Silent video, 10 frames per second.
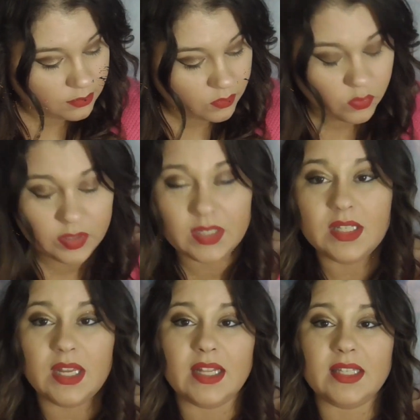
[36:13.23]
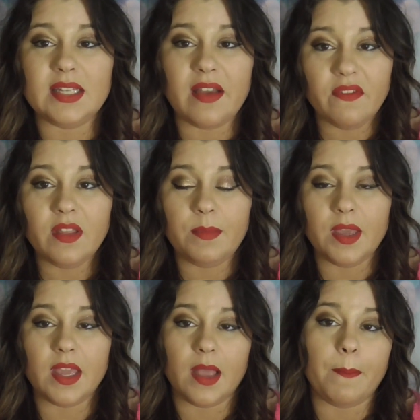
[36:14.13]
Well, it's definitely
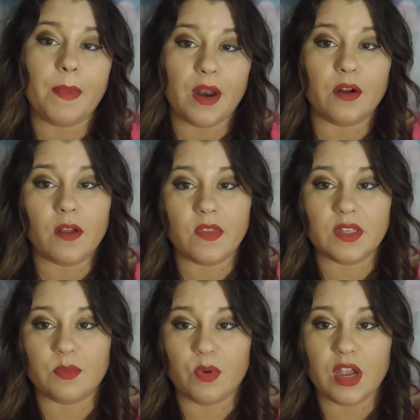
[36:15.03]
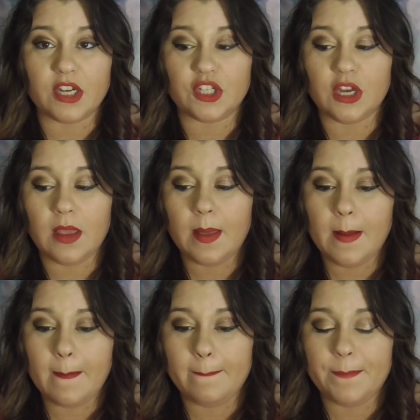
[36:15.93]
picking up better on this brush,
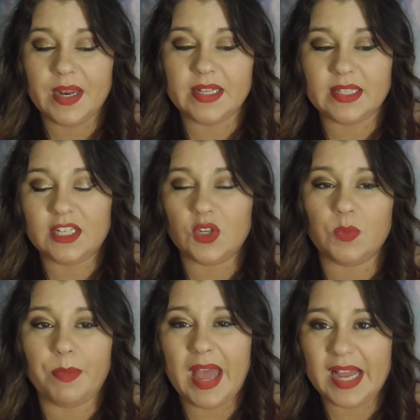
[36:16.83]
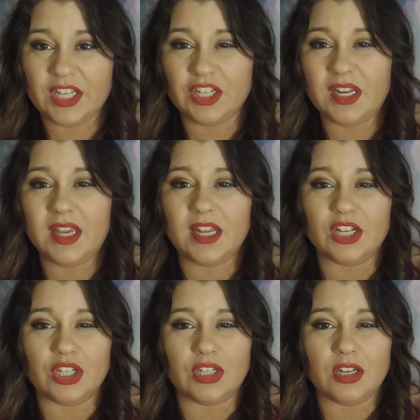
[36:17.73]
but it's still patchy
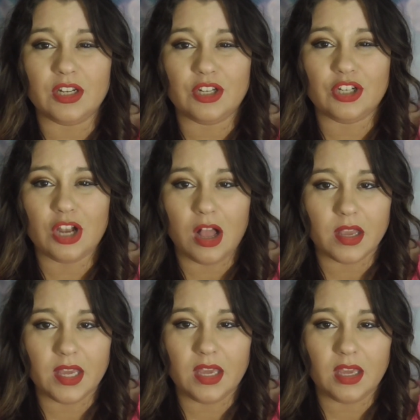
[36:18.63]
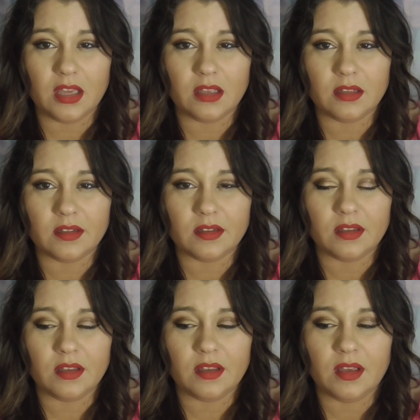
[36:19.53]
and chalky.
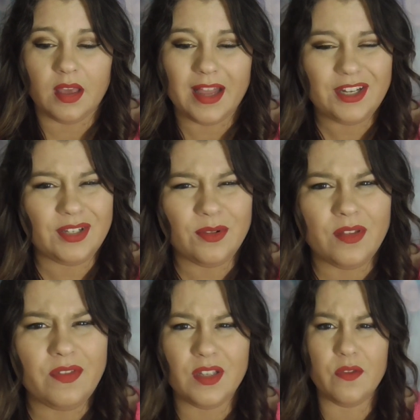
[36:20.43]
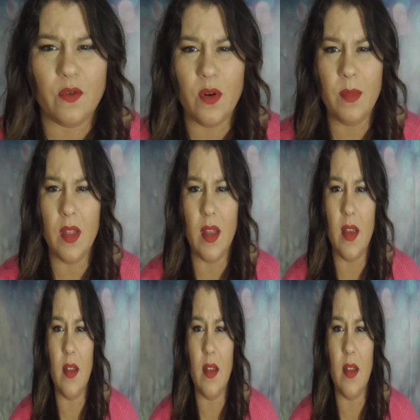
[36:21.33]
I just don't love this formula.